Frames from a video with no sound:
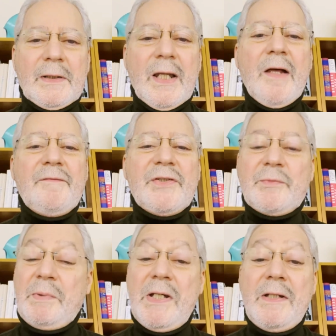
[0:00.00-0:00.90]
Love is
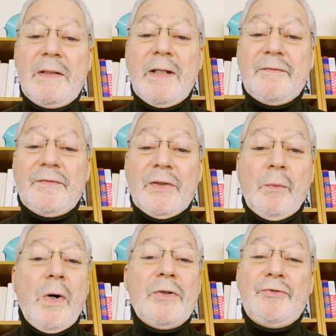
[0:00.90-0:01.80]
being there for the
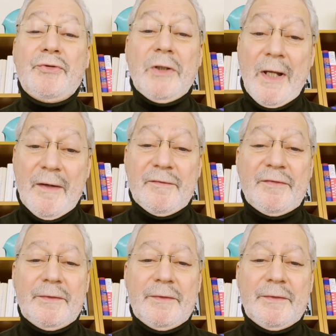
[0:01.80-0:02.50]
ones you love.